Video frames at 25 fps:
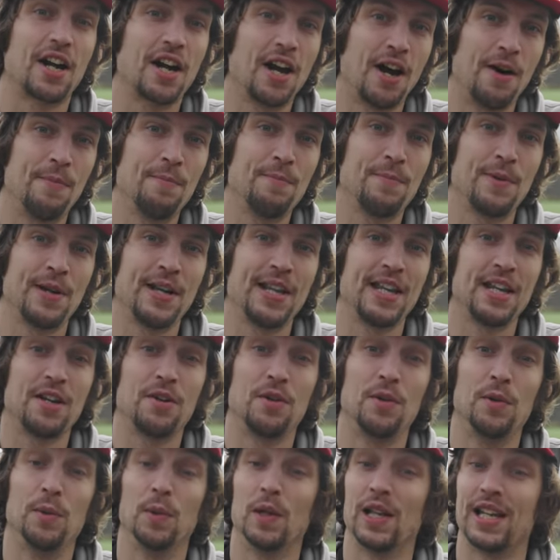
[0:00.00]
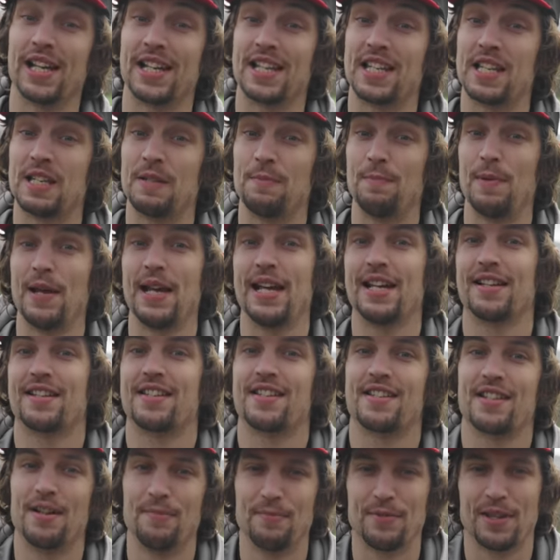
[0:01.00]
company who will expect
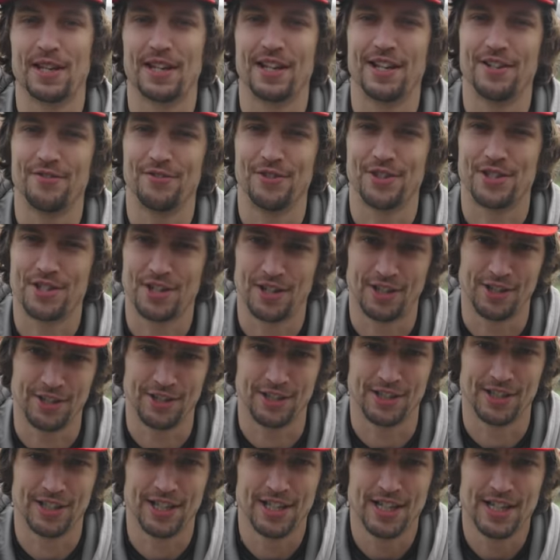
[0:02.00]
something in return.